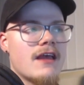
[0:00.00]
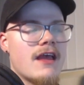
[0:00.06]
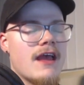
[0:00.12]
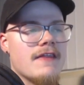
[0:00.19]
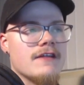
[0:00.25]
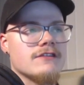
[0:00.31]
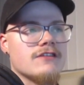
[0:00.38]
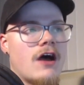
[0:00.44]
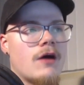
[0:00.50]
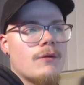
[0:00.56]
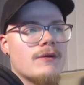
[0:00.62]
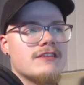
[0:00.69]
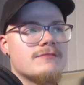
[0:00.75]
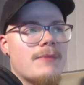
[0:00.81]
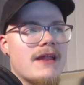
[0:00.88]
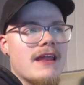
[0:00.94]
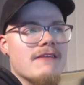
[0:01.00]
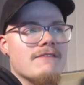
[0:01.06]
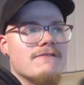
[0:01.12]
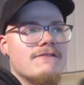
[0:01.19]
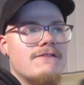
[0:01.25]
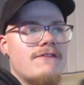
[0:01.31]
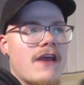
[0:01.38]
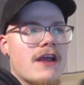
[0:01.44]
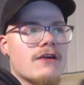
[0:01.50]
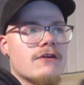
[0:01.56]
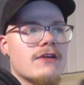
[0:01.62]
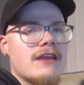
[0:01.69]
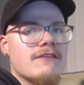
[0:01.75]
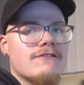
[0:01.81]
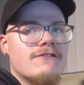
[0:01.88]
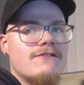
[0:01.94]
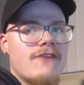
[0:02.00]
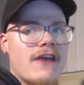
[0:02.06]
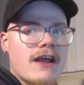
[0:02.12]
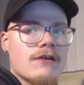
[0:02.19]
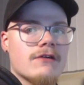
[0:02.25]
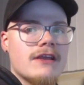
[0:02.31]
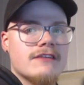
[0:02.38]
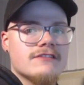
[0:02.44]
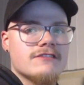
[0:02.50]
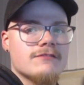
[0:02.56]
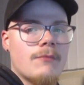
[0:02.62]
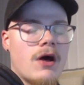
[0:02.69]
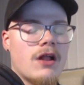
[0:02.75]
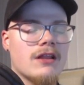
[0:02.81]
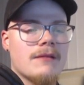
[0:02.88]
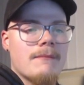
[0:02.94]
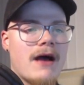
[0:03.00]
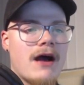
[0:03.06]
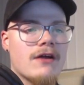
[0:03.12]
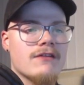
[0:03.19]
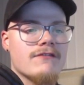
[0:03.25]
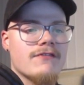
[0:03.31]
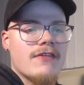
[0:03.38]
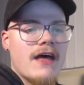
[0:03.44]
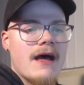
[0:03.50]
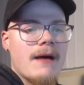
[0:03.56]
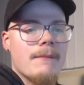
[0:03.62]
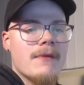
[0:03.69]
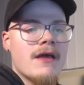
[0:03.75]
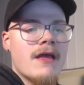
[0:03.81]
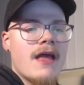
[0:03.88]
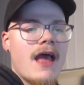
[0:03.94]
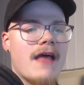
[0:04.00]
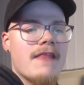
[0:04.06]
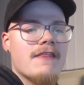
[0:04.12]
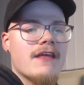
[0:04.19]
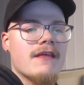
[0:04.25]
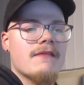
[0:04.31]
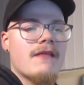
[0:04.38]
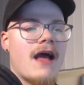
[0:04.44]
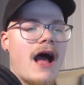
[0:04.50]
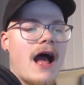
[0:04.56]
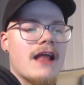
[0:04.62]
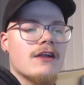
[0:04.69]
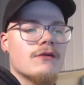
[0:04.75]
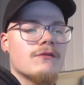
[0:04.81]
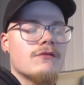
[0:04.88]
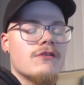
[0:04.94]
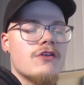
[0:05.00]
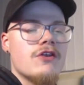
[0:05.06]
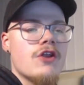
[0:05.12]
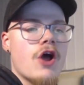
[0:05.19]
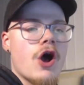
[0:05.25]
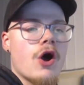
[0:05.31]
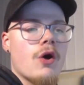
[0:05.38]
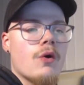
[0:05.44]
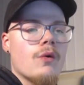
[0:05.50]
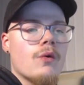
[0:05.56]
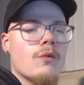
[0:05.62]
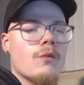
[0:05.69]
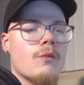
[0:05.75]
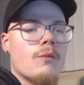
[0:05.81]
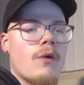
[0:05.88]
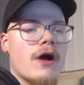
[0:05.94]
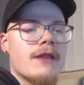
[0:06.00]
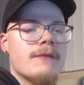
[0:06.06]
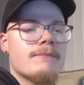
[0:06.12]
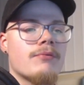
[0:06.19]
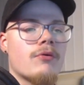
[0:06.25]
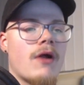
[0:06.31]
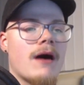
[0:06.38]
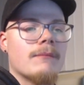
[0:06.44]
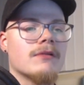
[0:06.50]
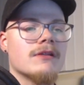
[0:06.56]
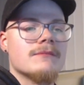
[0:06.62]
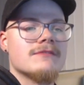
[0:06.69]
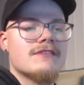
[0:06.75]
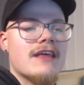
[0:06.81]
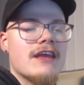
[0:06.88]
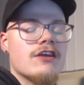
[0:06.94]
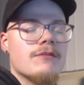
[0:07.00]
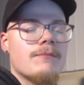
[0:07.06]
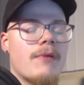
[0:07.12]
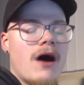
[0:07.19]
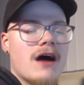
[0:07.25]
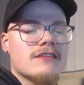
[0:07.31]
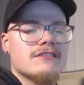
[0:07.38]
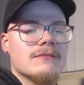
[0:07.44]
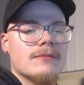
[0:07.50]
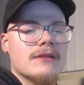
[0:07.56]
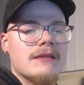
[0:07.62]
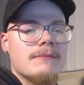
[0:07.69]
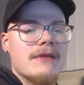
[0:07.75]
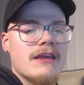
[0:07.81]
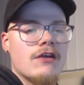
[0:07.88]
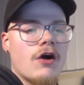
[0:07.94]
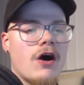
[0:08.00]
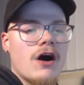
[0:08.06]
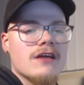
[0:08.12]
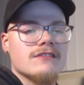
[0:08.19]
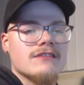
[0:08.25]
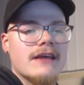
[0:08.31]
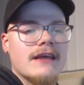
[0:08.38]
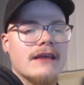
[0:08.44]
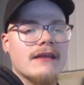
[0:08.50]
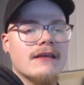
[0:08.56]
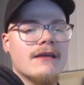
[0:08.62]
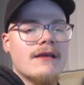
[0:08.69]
and there's always been a very, very small amount of them, and I don't know what problems they could possibly be causing,